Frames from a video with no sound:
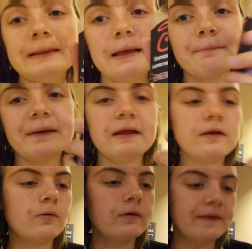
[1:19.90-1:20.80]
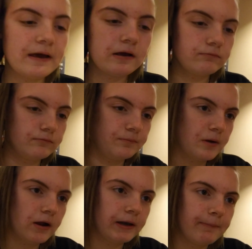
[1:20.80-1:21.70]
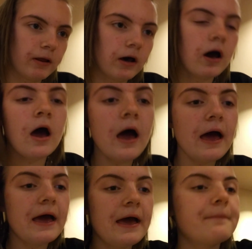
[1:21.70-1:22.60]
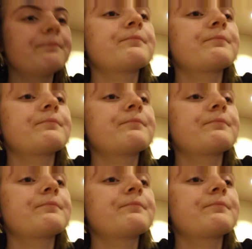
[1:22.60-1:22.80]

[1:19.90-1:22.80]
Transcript: and B and all that blah blah blah um